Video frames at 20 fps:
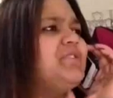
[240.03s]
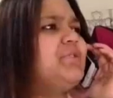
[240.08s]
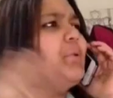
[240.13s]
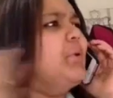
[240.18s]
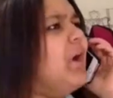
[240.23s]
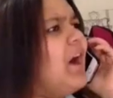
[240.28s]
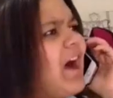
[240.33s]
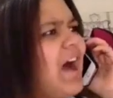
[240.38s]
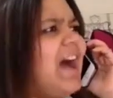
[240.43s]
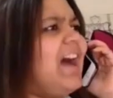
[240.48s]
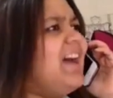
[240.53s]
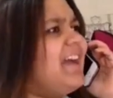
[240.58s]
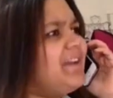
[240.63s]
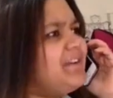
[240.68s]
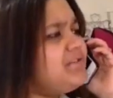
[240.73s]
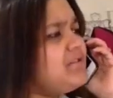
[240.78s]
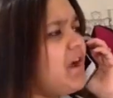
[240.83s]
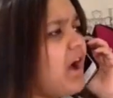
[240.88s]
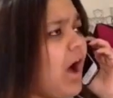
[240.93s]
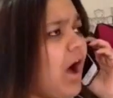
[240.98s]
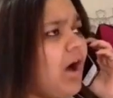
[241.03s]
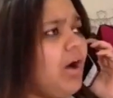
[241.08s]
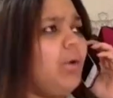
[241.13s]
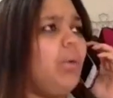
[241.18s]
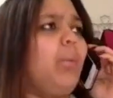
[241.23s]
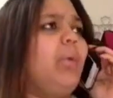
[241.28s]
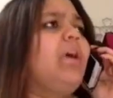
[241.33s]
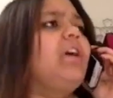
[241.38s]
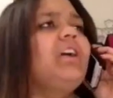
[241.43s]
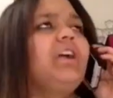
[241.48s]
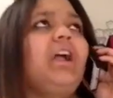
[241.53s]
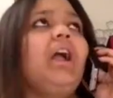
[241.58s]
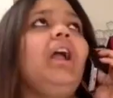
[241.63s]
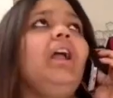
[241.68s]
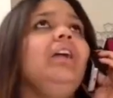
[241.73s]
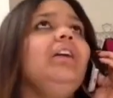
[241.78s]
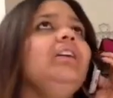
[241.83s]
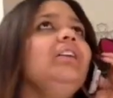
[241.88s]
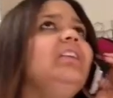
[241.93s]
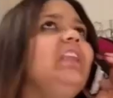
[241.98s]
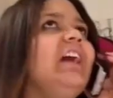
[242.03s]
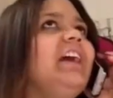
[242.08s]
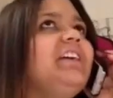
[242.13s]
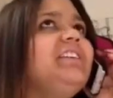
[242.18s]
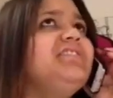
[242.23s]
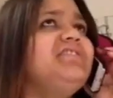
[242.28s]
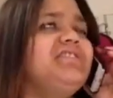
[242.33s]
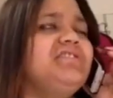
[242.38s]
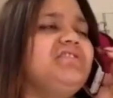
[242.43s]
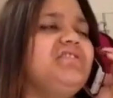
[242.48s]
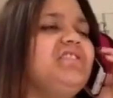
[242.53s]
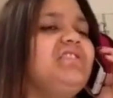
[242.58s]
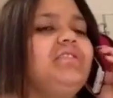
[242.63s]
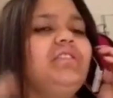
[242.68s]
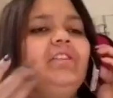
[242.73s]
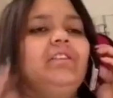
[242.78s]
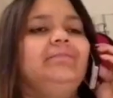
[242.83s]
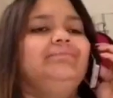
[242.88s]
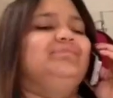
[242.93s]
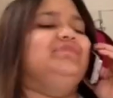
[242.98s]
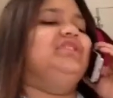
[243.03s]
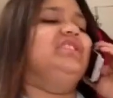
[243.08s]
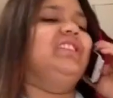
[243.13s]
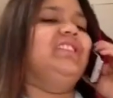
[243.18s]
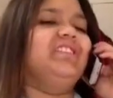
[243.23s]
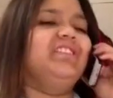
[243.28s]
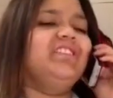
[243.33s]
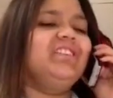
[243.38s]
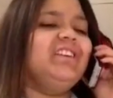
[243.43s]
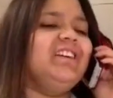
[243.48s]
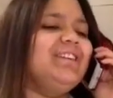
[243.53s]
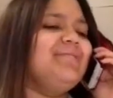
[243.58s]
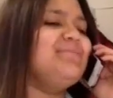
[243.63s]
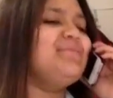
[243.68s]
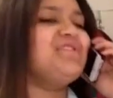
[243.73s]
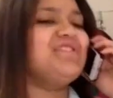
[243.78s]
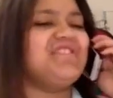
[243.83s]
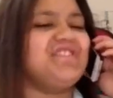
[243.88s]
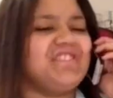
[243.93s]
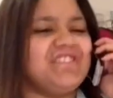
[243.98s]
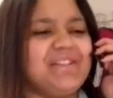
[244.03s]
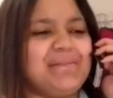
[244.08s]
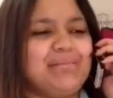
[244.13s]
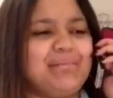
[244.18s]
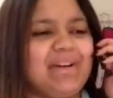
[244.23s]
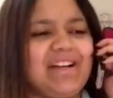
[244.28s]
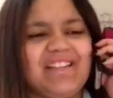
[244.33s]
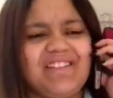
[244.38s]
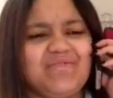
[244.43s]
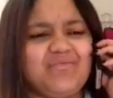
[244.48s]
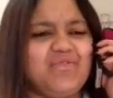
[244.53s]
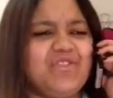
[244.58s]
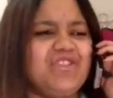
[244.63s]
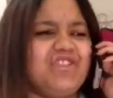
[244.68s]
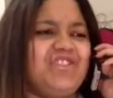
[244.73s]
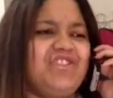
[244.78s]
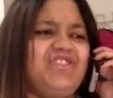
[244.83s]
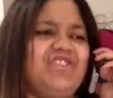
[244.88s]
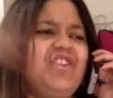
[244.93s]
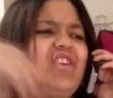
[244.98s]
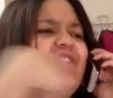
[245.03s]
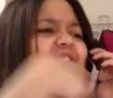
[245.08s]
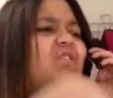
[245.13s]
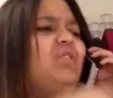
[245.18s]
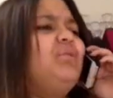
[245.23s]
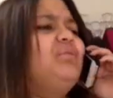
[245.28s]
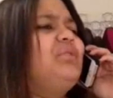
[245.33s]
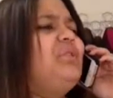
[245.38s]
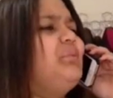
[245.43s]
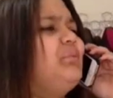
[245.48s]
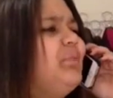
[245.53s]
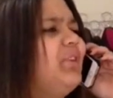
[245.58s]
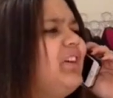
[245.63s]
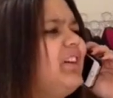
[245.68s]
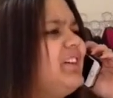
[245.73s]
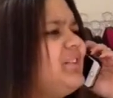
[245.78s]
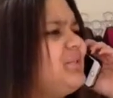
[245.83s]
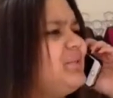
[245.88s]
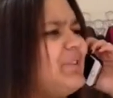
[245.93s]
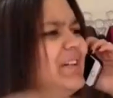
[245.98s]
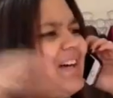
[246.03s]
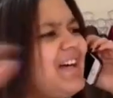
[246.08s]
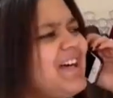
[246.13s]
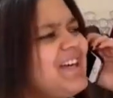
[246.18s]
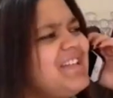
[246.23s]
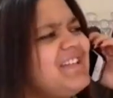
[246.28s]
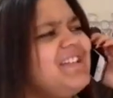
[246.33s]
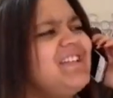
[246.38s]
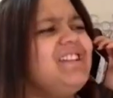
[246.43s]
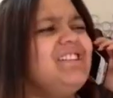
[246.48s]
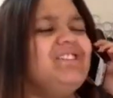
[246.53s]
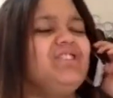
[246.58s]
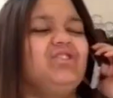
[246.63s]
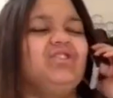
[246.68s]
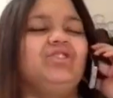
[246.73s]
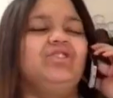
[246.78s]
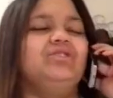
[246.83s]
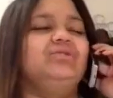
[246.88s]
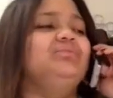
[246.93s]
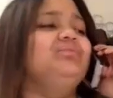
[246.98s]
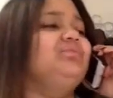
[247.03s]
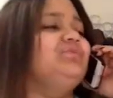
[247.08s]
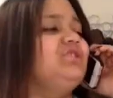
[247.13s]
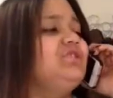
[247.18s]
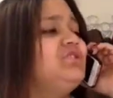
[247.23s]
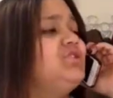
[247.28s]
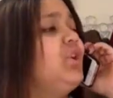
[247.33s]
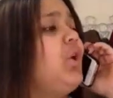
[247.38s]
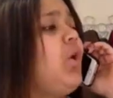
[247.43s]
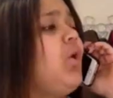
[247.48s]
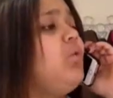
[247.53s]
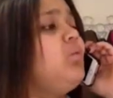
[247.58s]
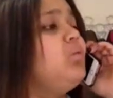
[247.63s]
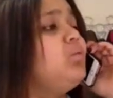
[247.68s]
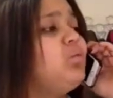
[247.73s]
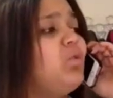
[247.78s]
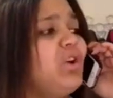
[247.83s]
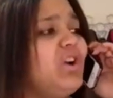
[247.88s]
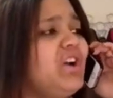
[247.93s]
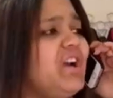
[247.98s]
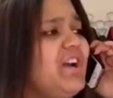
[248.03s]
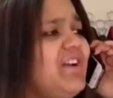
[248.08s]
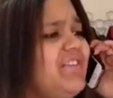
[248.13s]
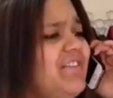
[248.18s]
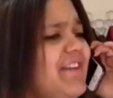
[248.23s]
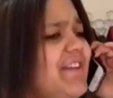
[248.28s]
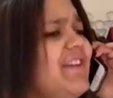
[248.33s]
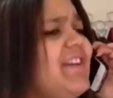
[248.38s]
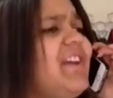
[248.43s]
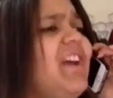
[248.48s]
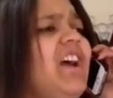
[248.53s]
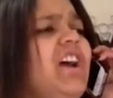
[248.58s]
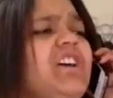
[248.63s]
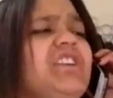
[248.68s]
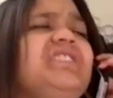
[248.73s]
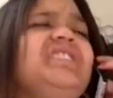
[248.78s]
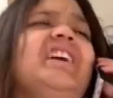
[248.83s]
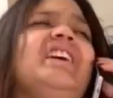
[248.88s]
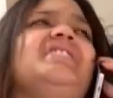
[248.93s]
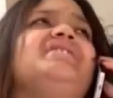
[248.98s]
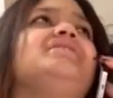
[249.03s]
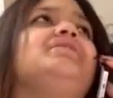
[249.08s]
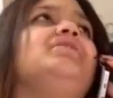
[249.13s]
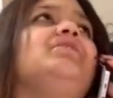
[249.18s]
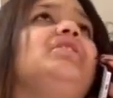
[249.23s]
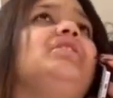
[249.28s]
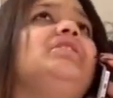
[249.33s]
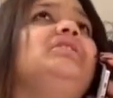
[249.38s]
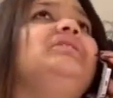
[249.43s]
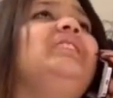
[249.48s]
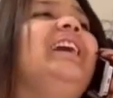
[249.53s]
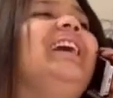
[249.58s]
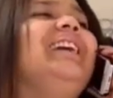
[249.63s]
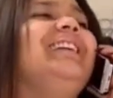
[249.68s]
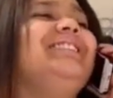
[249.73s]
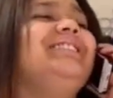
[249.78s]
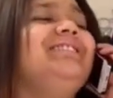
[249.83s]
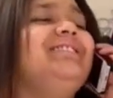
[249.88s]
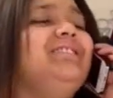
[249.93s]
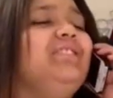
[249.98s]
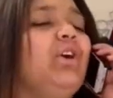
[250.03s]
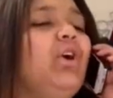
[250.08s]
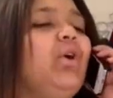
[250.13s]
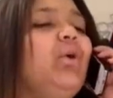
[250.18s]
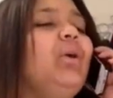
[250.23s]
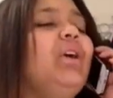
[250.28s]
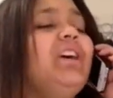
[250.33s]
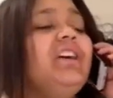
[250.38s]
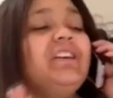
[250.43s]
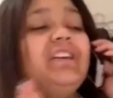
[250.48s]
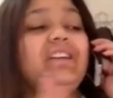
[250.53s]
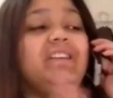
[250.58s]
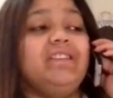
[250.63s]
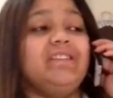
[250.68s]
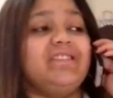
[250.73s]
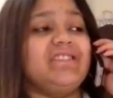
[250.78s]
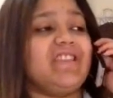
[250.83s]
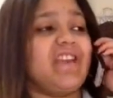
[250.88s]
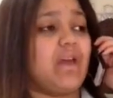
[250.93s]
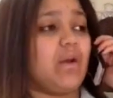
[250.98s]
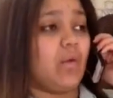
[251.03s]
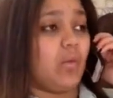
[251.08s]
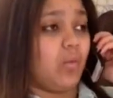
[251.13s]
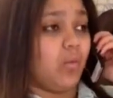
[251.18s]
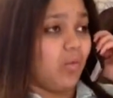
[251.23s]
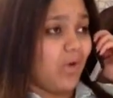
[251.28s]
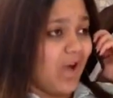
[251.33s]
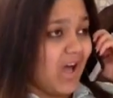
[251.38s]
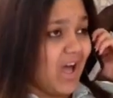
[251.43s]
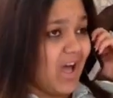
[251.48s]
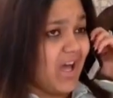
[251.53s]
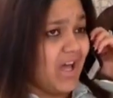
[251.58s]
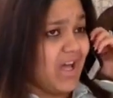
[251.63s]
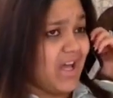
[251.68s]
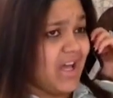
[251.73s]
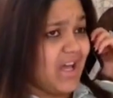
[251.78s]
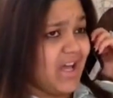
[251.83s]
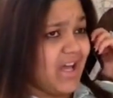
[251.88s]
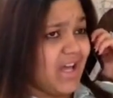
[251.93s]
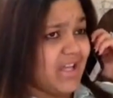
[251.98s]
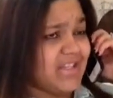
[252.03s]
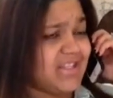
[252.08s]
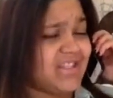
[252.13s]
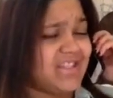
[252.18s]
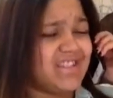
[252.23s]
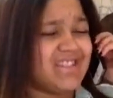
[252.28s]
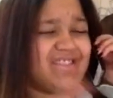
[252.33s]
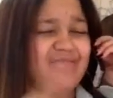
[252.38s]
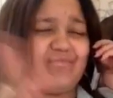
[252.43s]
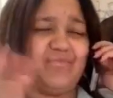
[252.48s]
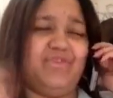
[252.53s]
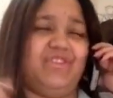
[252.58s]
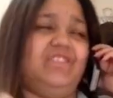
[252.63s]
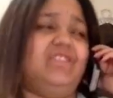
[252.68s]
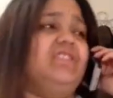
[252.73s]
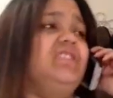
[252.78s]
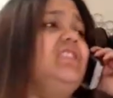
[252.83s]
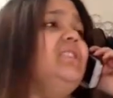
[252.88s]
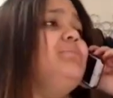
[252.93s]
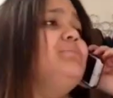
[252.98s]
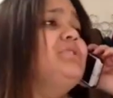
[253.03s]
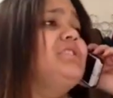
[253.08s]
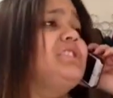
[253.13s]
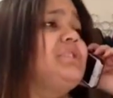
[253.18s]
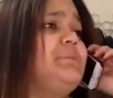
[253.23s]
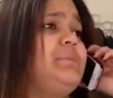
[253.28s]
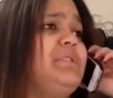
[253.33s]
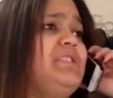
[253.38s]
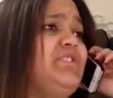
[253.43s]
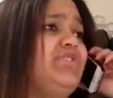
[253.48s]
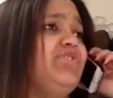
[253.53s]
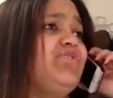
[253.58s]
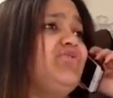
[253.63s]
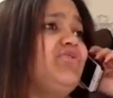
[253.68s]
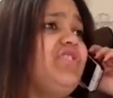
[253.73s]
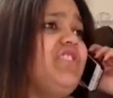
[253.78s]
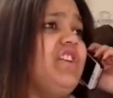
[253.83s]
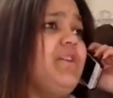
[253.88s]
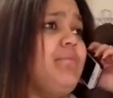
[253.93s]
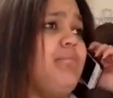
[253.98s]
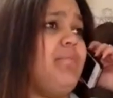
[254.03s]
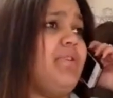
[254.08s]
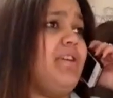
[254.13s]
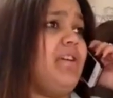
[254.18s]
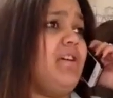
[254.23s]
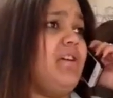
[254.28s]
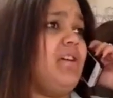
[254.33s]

you. I know. Like, seriously, no. Girl, I'm just on the bus. We can talk all we want. What? No, don't worry. Yes, girl, I know. He said what? He must be tripping.